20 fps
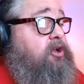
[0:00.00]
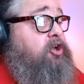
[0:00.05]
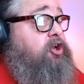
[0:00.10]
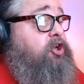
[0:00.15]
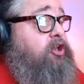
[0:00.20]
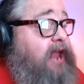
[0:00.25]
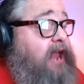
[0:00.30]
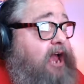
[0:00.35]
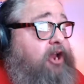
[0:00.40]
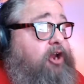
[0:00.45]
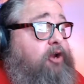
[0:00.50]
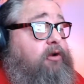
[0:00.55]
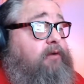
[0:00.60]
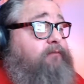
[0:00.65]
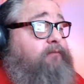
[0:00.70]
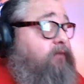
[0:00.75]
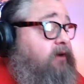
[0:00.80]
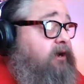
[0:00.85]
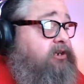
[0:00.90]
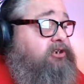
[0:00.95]
Now you're
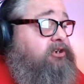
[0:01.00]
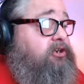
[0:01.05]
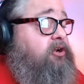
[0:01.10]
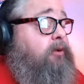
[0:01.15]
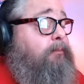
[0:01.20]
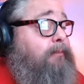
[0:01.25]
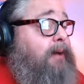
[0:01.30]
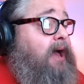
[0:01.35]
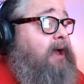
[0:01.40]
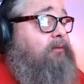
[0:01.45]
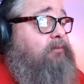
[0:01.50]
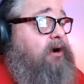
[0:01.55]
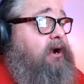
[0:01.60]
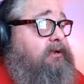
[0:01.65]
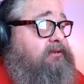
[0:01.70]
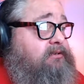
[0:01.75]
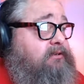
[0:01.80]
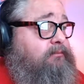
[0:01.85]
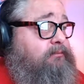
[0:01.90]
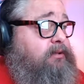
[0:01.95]
infringing on my
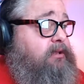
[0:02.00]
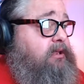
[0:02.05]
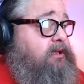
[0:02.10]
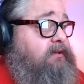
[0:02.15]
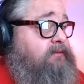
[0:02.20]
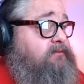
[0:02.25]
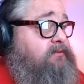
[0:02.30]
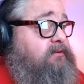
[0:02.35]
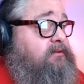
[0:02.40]
rights and beliefs.